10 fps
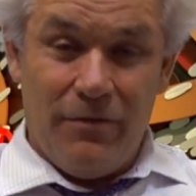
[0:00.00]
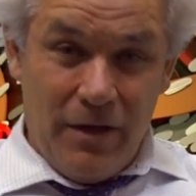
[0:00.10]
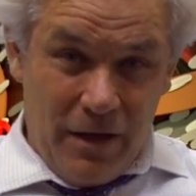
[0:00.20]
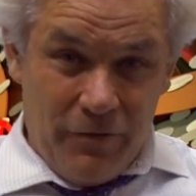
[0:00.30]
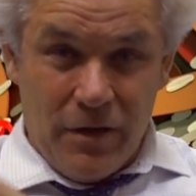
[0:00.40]

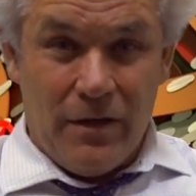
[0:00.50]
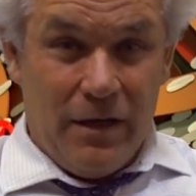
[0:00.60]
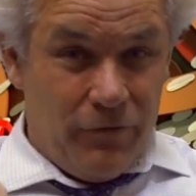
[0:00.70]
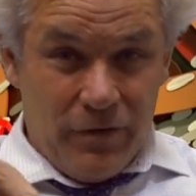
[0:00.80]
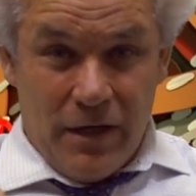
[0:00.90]

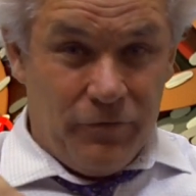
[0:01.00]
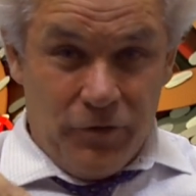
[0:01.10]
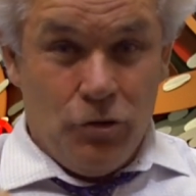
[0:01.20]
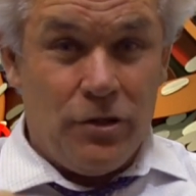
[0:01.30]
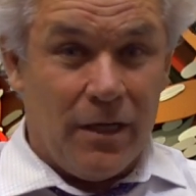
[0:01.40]

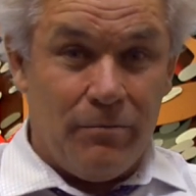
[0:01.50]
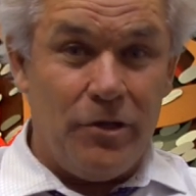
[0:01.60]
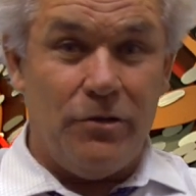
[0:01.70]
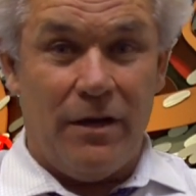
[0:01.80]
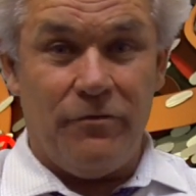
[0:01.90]
if you tell
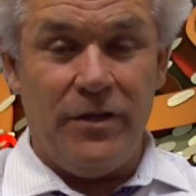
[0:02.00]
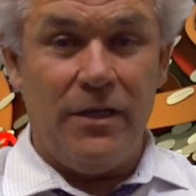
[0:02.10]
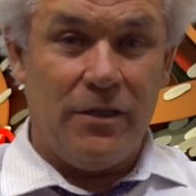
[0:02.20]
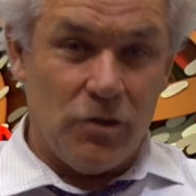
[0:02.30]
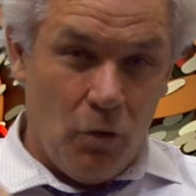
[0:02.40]
me you have
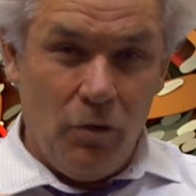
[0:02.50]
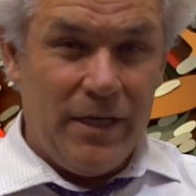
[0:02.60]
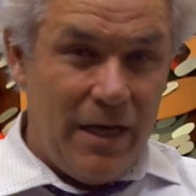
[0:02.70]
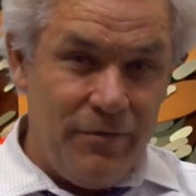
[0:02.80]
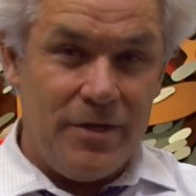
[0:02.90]
feelings, all
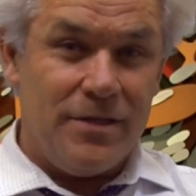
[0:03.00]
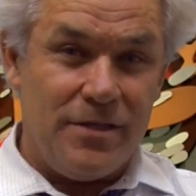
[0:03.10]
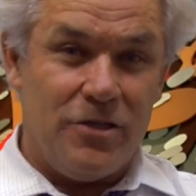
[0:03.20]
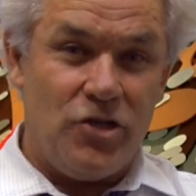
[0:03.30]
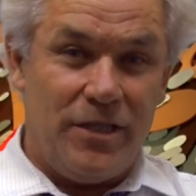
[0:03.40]
the
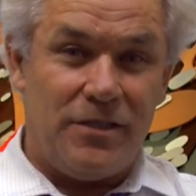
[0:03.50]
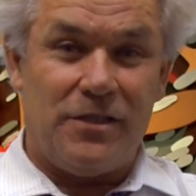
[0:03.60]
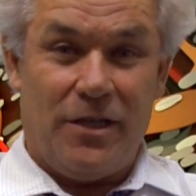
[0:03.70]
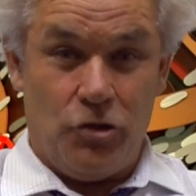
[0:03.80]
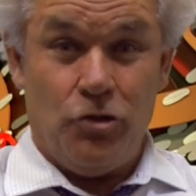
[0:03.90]
evidence
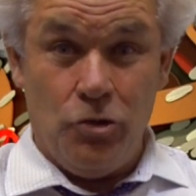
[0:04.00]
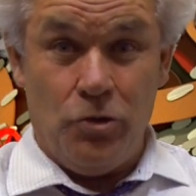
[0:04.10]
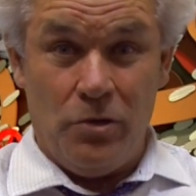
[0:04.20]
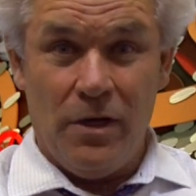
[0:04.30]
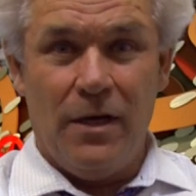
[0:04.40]
suggests that you
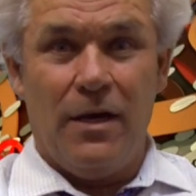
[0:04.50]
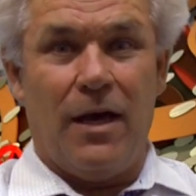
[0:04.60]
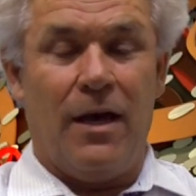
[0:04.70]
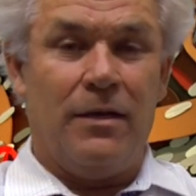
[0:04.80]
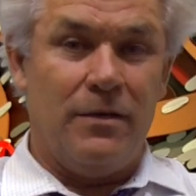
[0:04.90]
do,
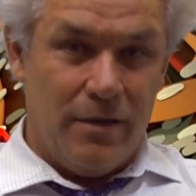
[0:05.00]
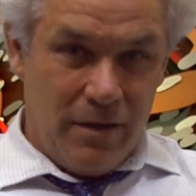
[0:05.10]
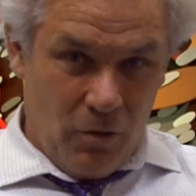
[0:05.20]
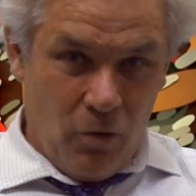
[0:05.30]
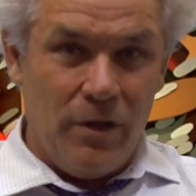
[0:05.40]
and
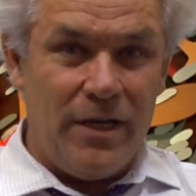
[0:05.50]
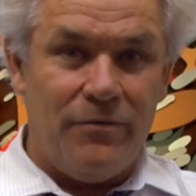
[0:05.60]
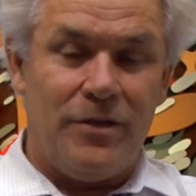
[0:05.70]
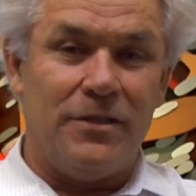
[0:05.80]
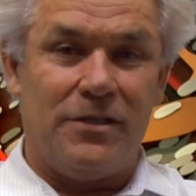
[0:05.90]
all the
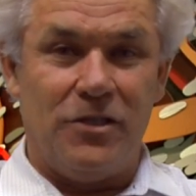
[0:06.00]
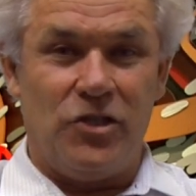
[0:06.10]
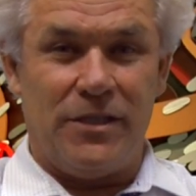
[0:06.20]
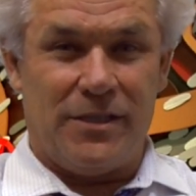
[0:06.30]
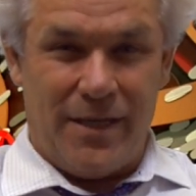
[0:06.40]
evidence
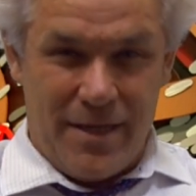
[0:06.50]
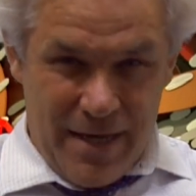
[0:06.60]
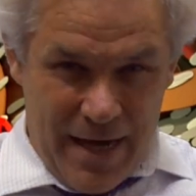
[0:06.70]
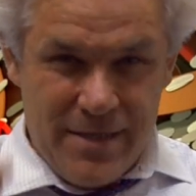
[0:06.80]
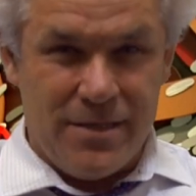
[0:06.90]
suggests that
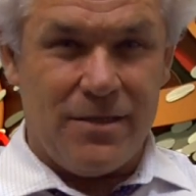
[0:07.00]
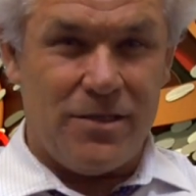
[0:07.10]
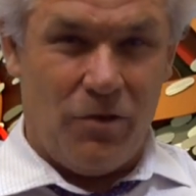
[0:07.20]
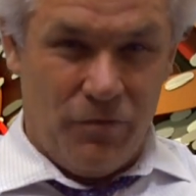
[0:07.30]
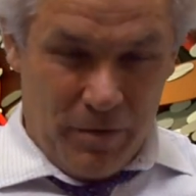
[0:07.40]
the
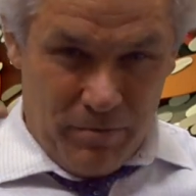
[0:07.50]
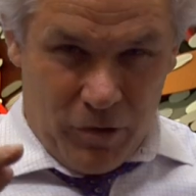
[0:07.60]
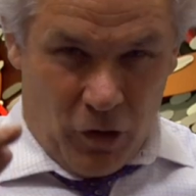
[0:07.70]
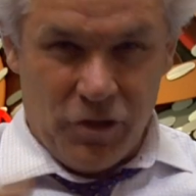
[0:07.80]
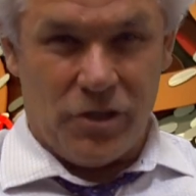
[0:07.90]
essence of the
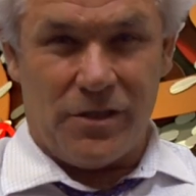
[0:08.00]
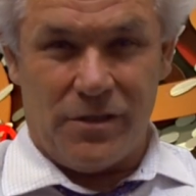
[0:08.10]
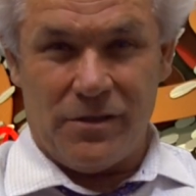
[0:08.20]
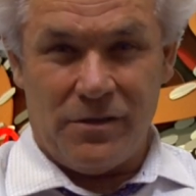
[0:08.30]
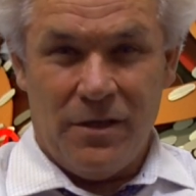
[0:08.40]

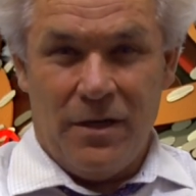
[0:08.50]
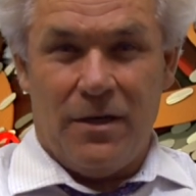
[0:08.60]
consciousness